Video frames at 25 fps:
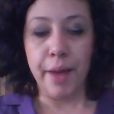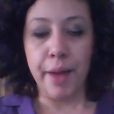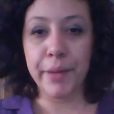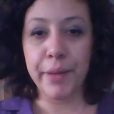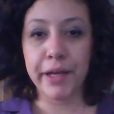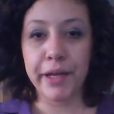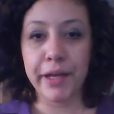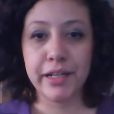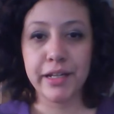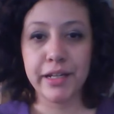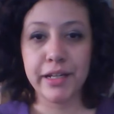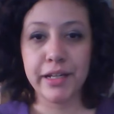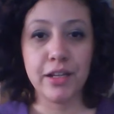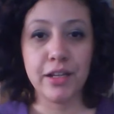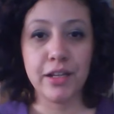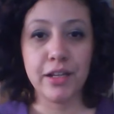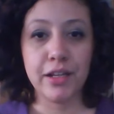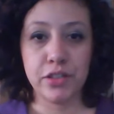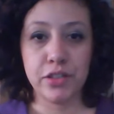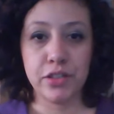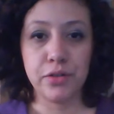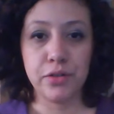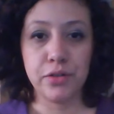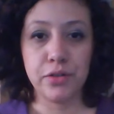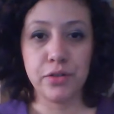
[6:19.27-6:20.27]
I'm not going to get
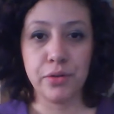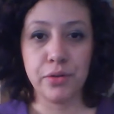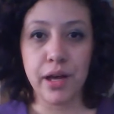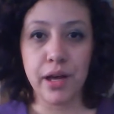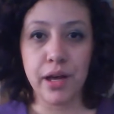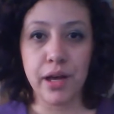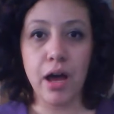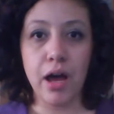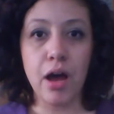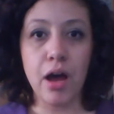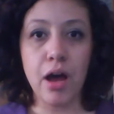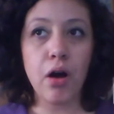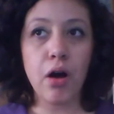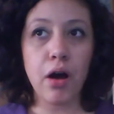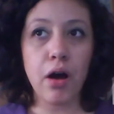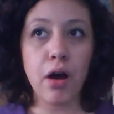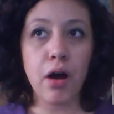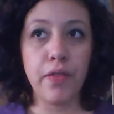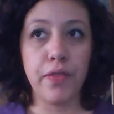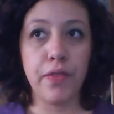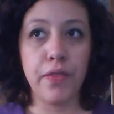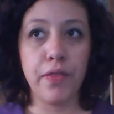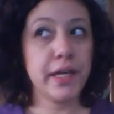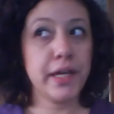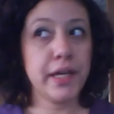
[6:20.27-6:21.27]
into
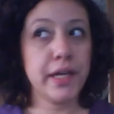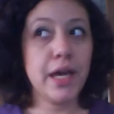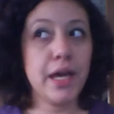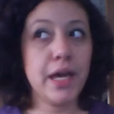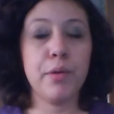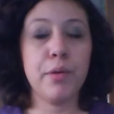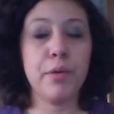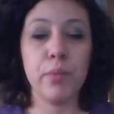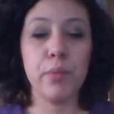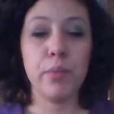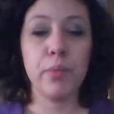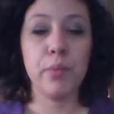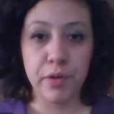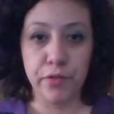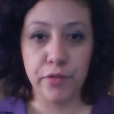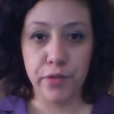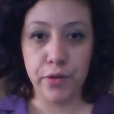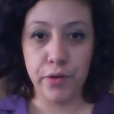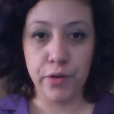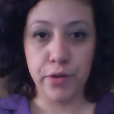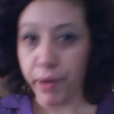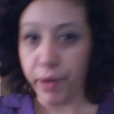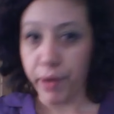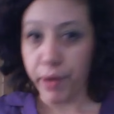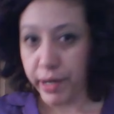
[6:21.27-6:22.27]
the chemical makeup of
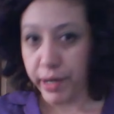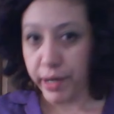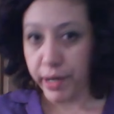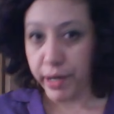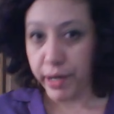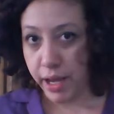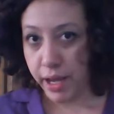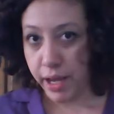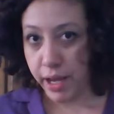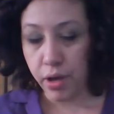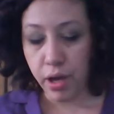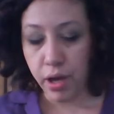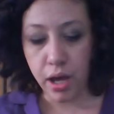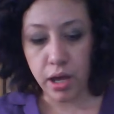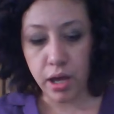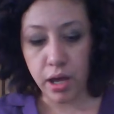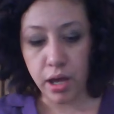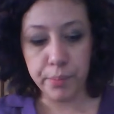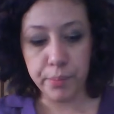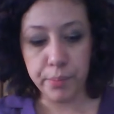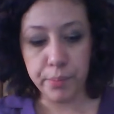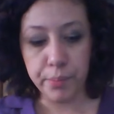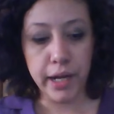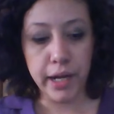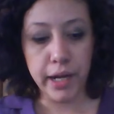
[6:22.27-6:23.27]
it right now
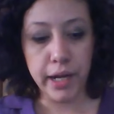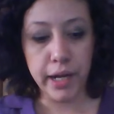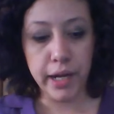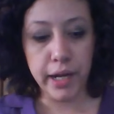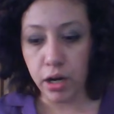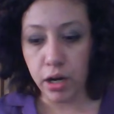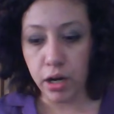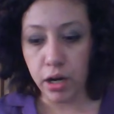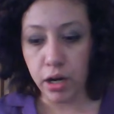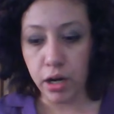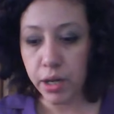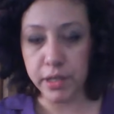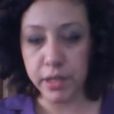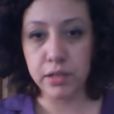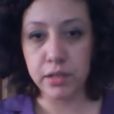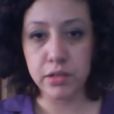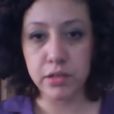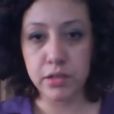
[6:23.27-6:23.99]
on air, but